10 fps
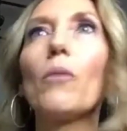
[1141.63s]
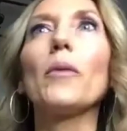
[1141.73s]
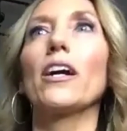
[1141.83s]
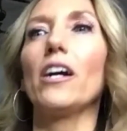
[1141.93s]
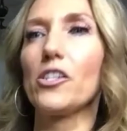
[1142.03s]

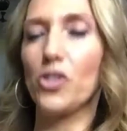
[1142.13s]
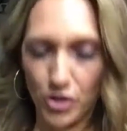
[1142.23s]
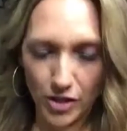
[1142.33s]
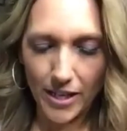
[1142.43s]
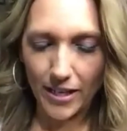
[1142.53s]
you're
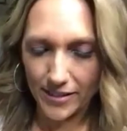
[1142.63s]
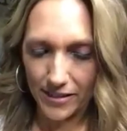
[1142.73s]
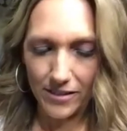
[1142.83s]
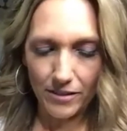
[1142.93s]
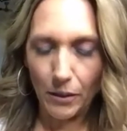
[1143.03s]
definitely
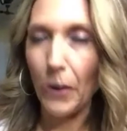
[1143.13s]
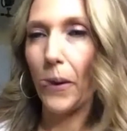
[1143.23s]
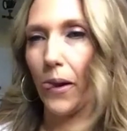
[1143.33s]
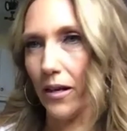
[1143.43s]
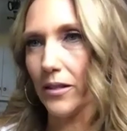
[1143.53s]

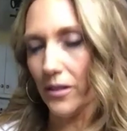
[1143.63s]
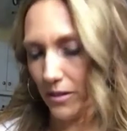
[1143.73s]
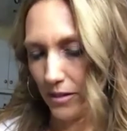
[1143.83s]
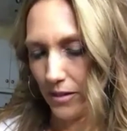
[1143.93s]
sharing that. But